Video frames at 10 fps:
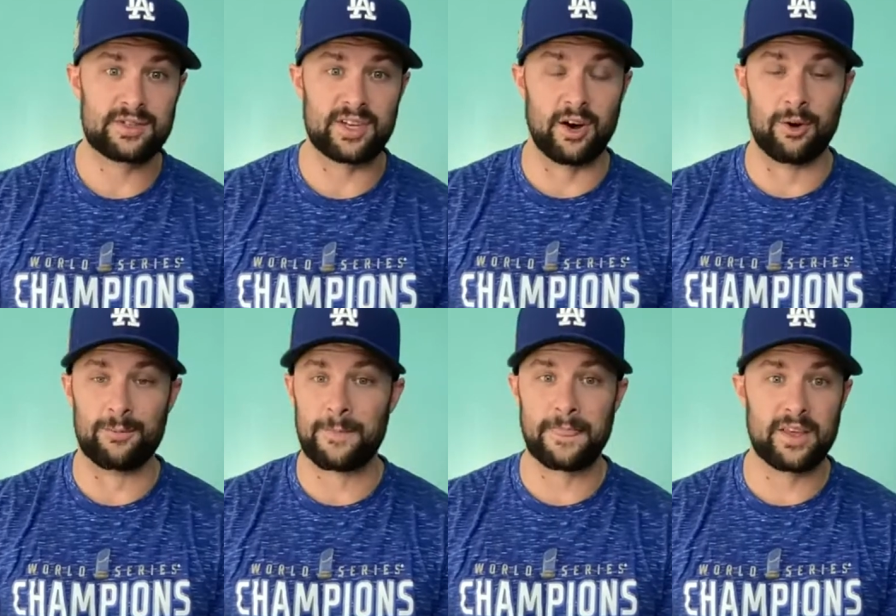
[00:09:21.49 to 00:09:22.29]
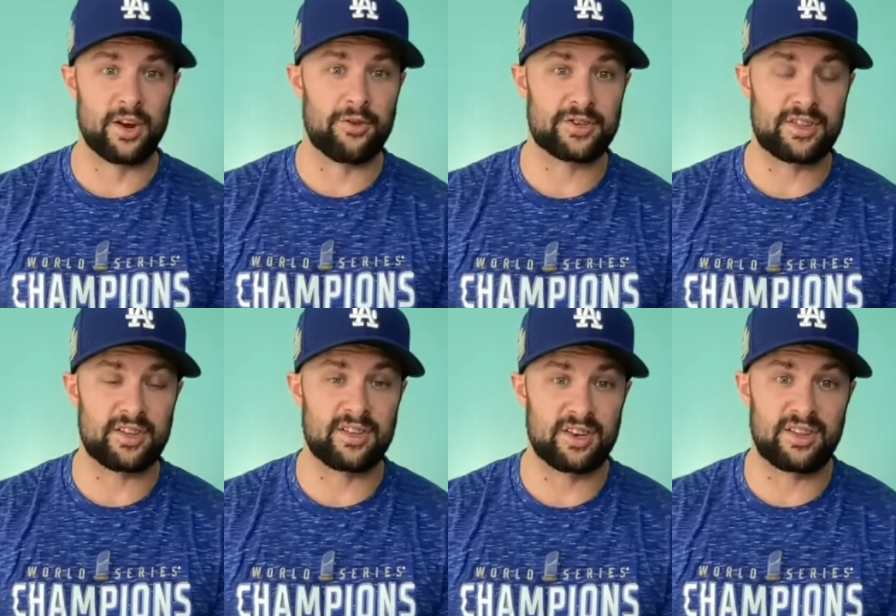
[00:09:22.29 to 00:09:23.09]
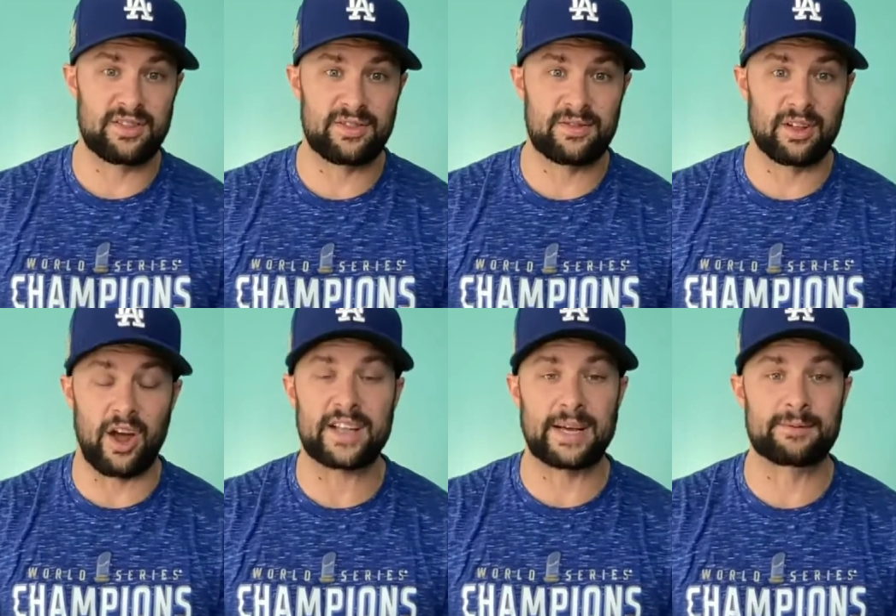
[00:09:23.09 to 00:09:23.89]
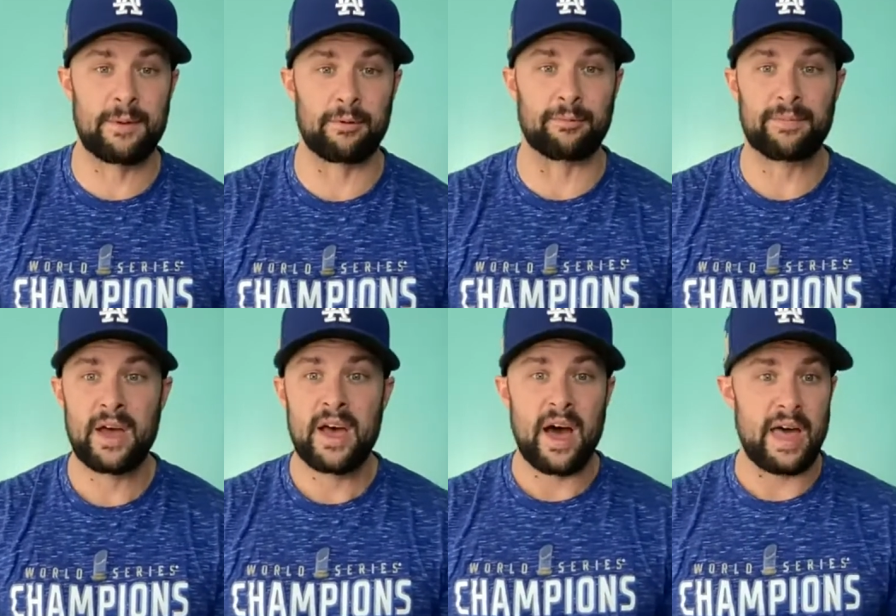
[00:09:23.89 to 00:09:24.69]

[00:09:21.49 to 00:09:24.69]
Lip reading: So, there's a lot of times people,